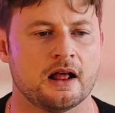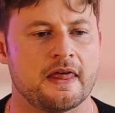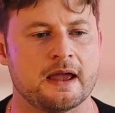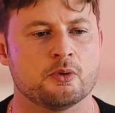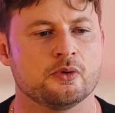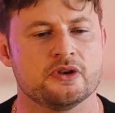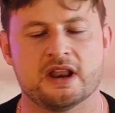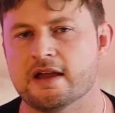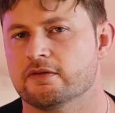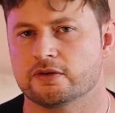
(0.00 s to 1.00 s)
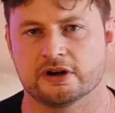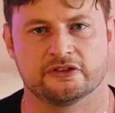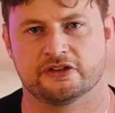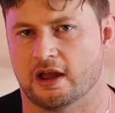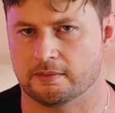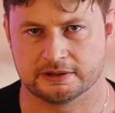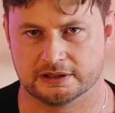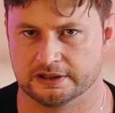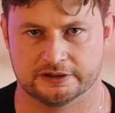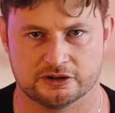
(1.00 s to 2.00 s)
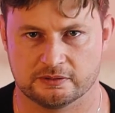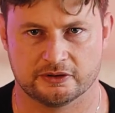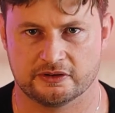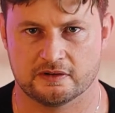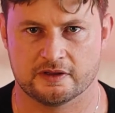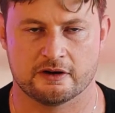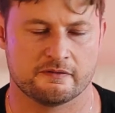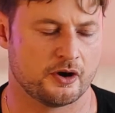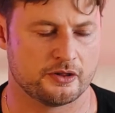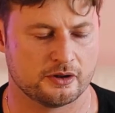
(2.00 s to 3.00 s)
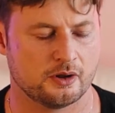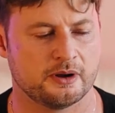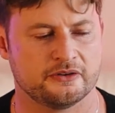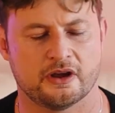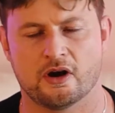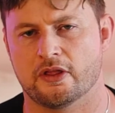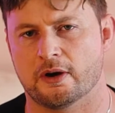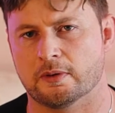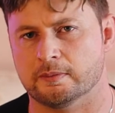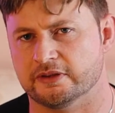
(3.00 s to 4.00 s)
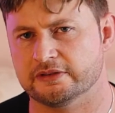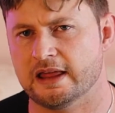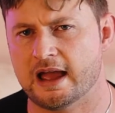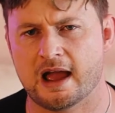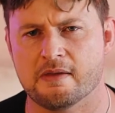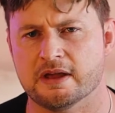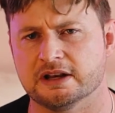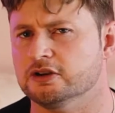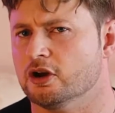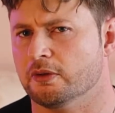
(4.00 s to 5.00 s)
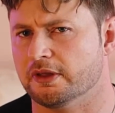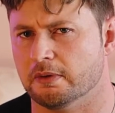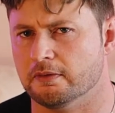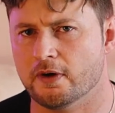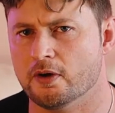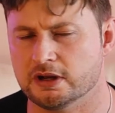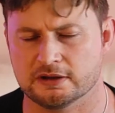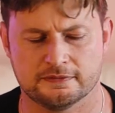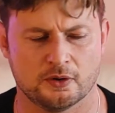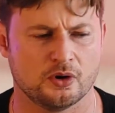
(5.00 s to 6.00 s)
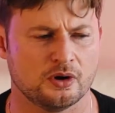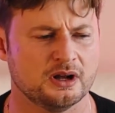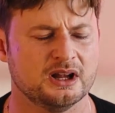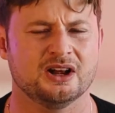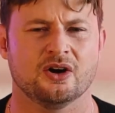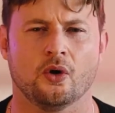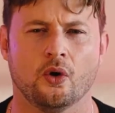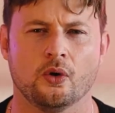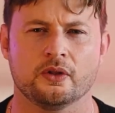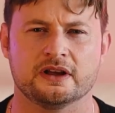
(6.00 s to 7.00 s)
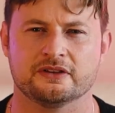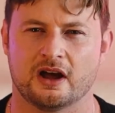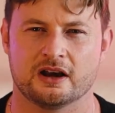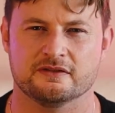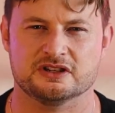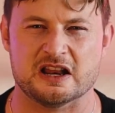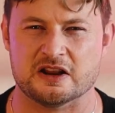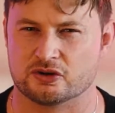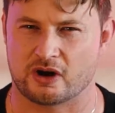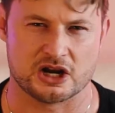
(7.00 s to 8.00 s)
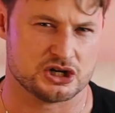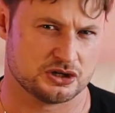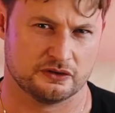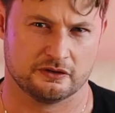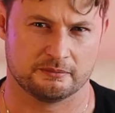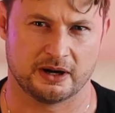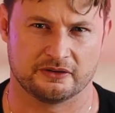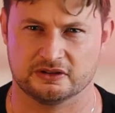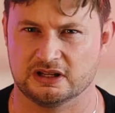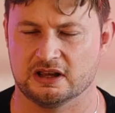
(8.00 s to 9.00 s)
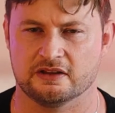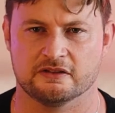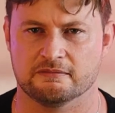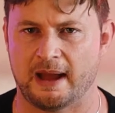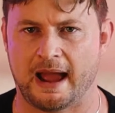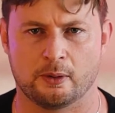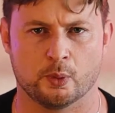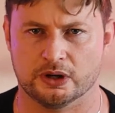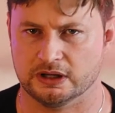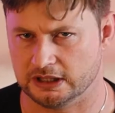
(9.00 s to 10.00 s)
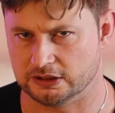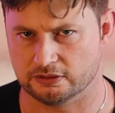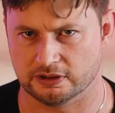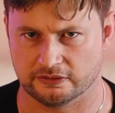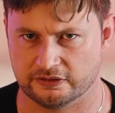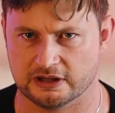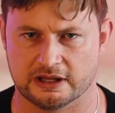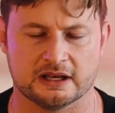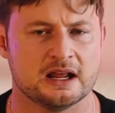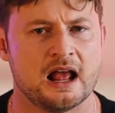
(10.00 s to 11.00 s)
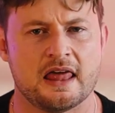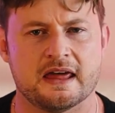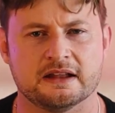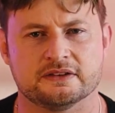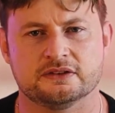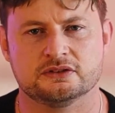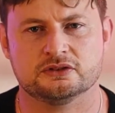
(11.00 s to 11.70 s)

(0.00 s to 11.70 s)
they will never accept the legitimacy of that vote. They'll always say, oh, they were misled, they didn't know what they were voting for, all these kind of denigrations of Brexiteers as backward and ignorant and silly. And that's